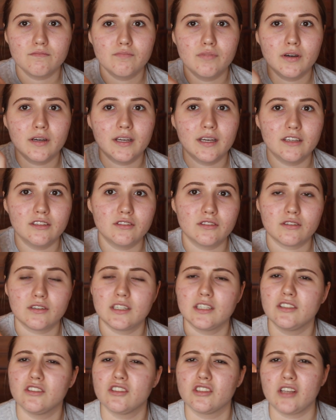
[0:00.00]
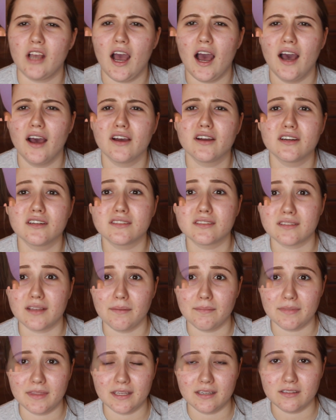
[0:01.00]
put a screenshot or
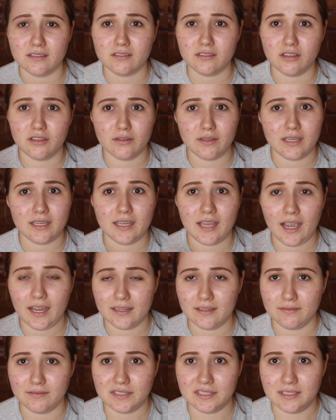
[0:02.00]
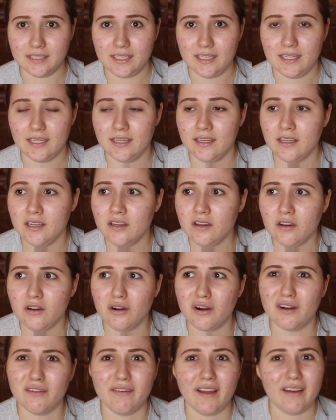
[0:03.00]
something so you can kind of see
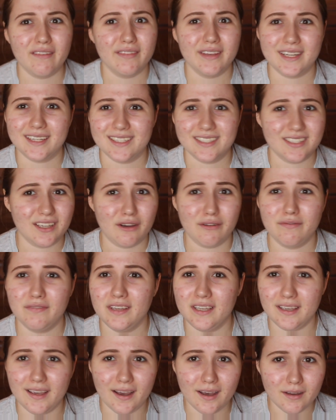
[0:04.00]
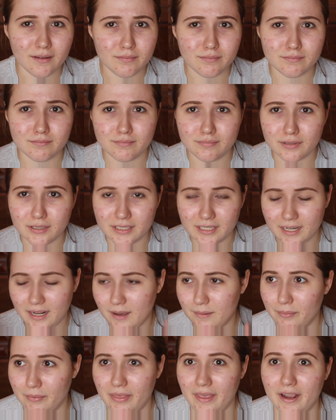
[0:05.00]
or if I have like a selfie I'll put it
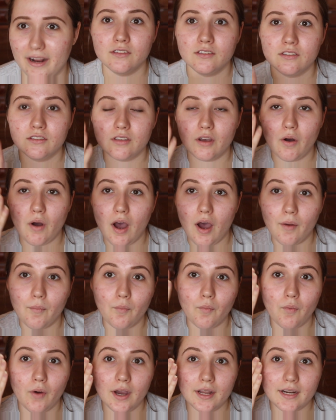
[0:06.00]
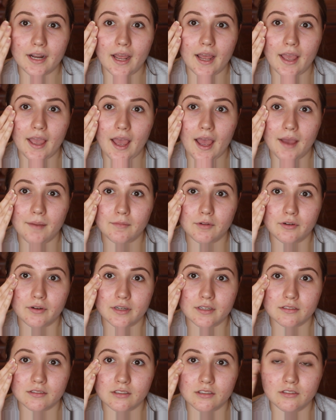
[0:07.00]
up there. So on one eye I'm
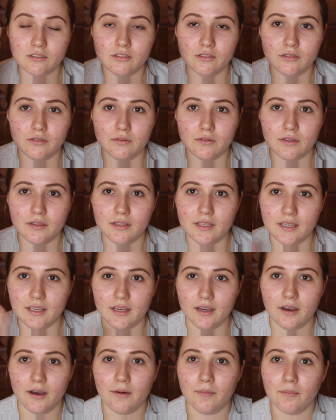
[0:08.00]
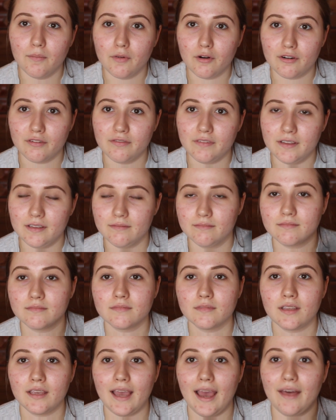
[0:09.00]
going to do the Morphe
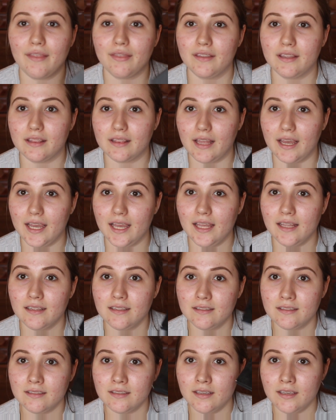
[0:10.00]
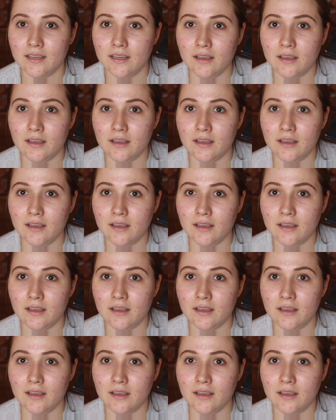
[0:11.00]
Kathleen Lights